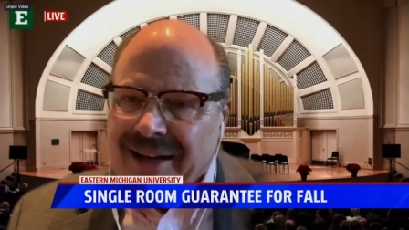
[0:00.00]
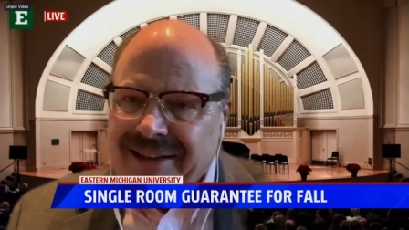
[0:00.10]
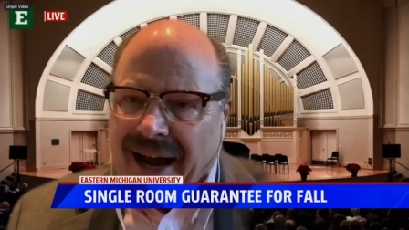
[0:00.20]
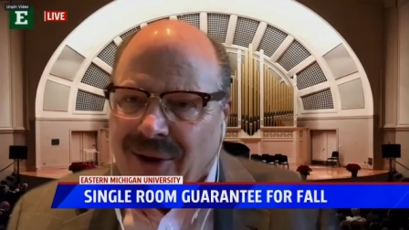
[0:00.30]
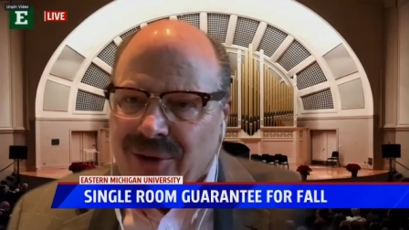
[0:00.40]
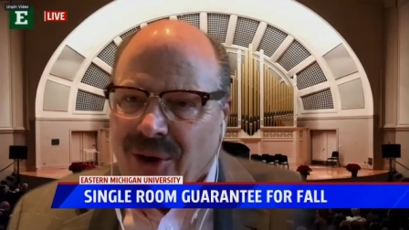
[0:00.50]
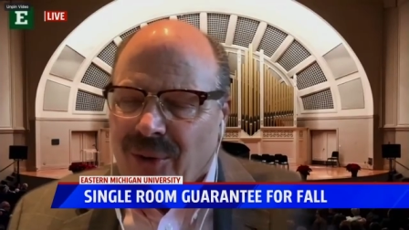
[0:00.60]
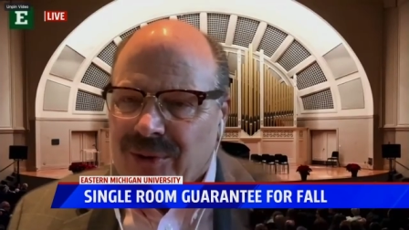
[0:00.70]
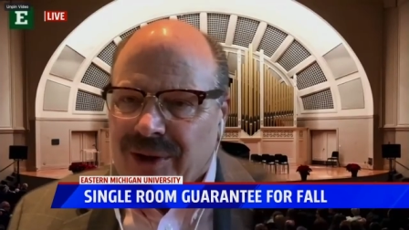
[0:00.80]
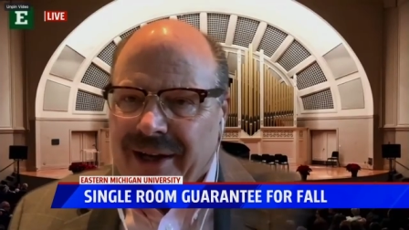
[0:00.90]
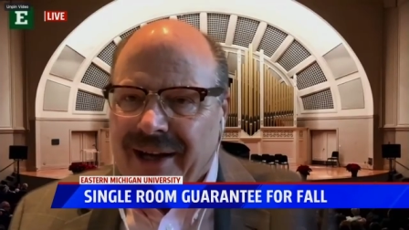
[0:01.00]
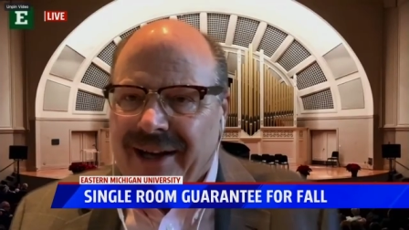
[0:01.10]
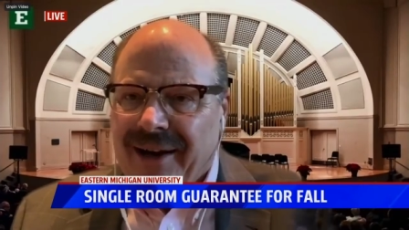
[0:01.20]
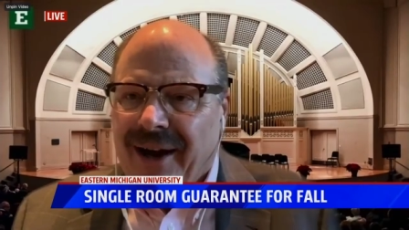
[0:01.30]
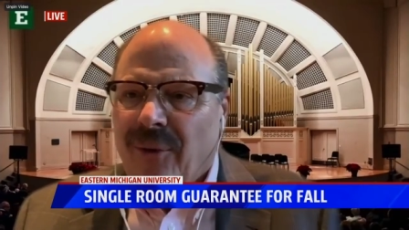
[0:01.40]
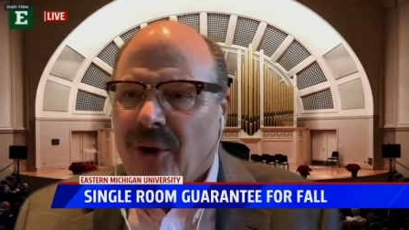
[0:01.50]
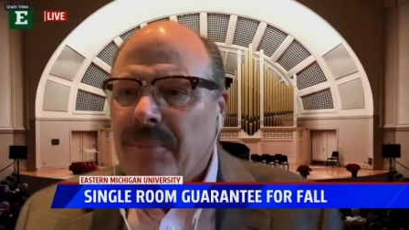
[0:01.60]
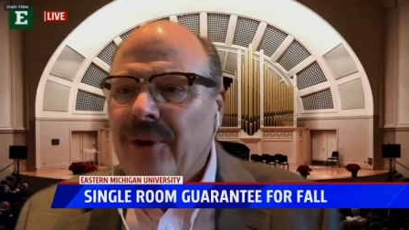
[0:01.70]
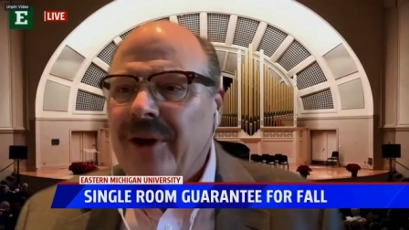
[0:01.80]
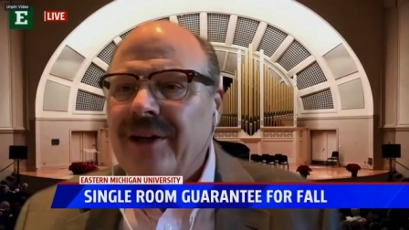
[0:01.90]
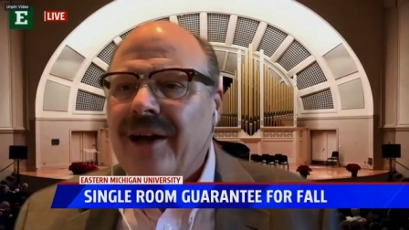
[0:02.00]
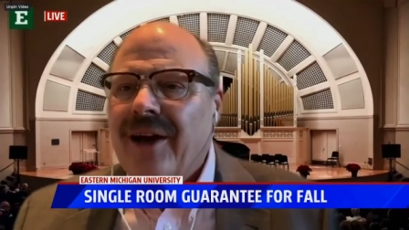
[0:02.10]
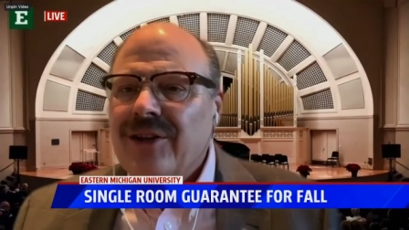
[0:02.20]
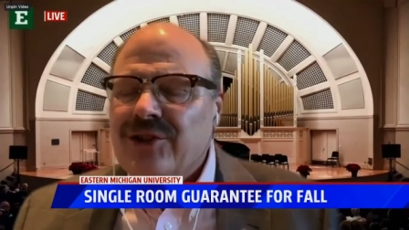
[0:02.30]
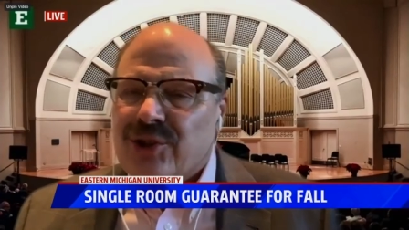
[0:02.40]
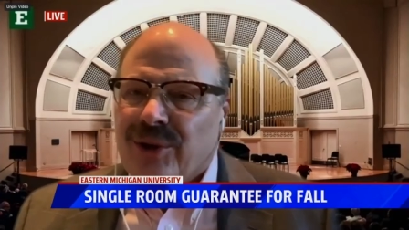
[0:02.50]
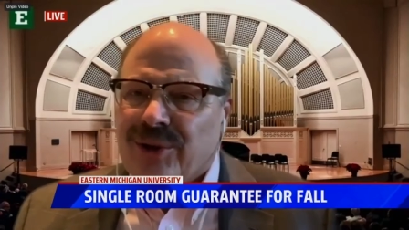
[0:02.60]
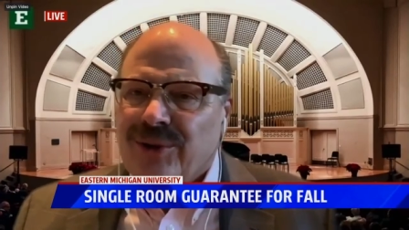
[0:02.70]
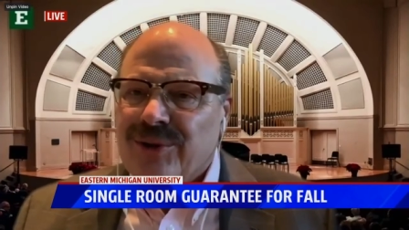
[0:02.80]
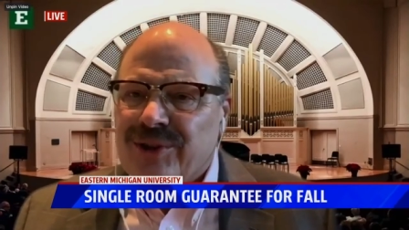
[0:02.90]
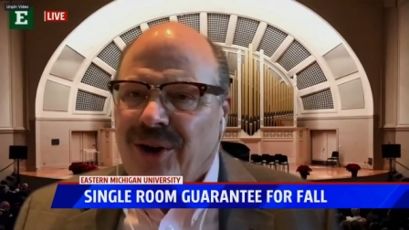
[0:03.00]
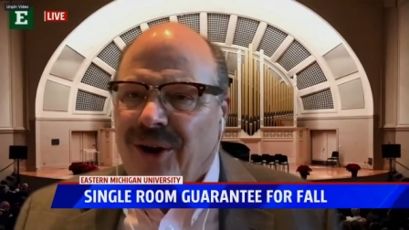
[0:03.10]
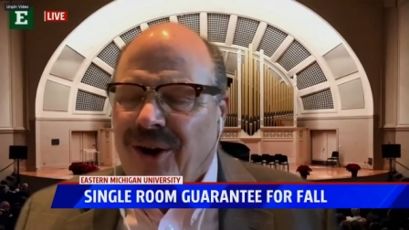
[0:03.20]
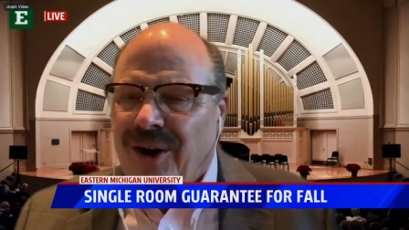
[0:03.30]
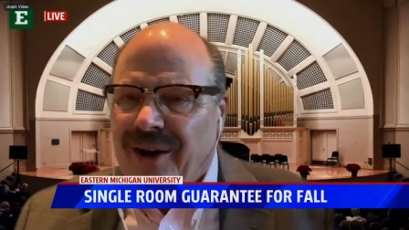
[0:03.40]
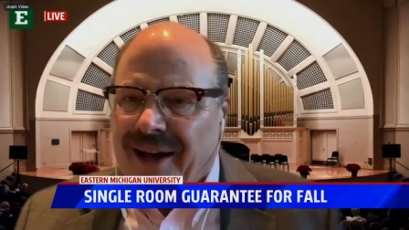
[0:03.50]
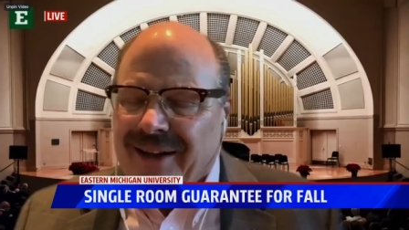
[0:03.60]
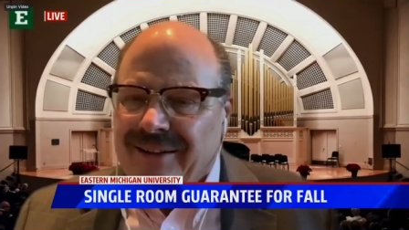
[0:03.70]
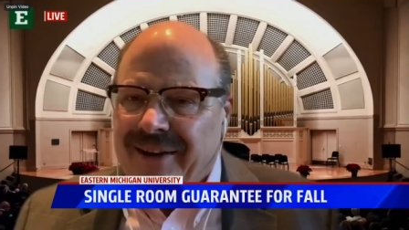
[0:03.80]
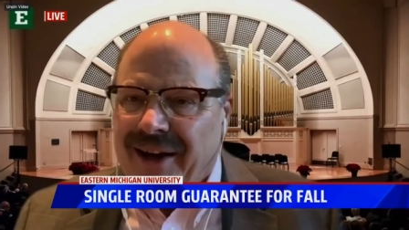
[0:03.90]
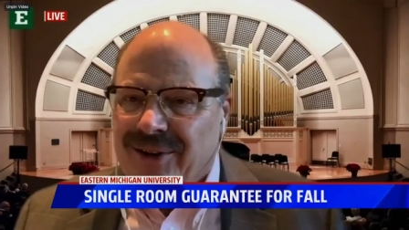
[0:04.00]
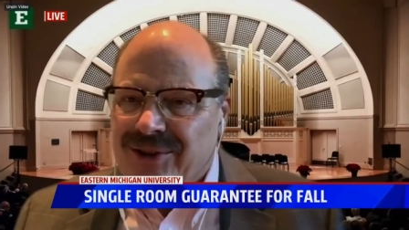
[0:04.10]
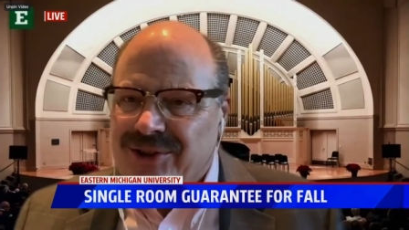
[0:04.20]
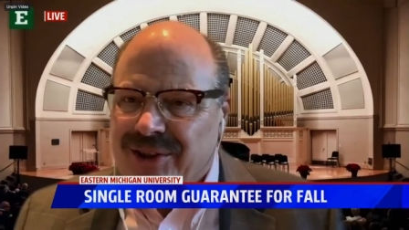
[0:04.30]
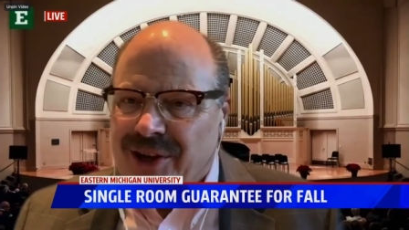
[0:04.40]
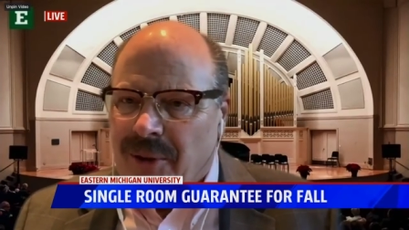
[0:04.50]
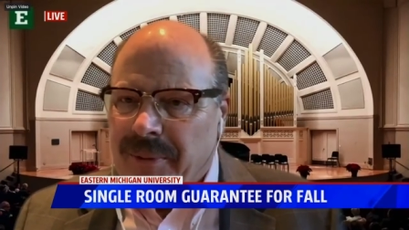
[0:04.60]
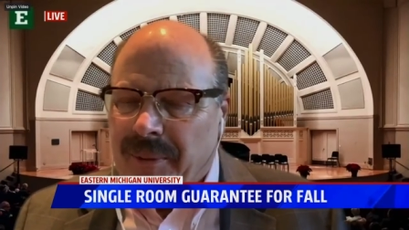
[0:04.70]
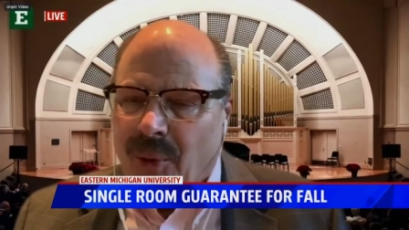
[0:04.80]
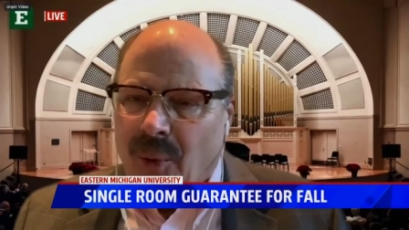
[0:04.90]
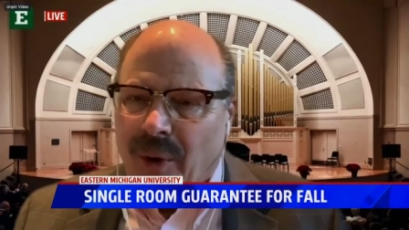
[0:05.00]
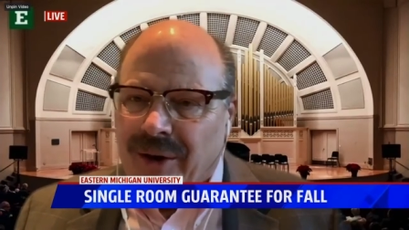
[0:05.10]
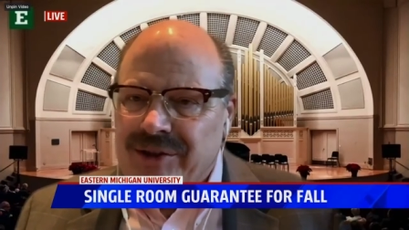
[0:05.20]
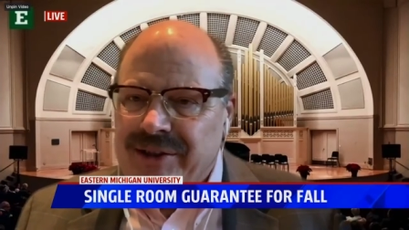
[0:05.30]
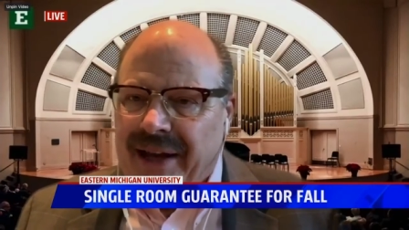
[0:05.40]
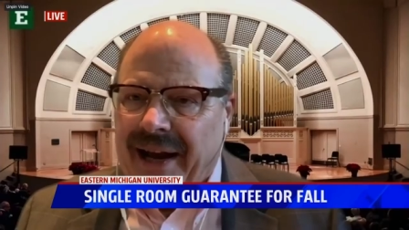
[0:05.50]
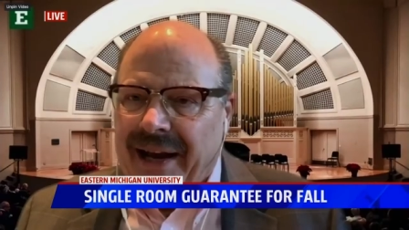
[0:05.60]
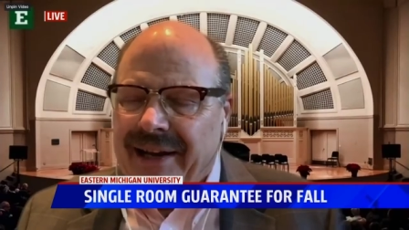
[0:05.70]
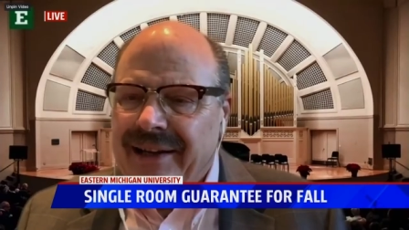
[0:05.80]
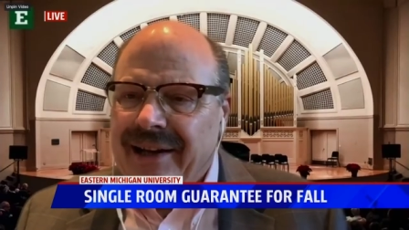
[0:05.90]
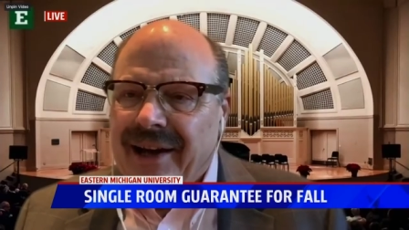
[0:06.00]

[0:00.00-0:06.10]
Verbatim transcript: down only. Uh, we're putting circles on elevators to tell people where to stand.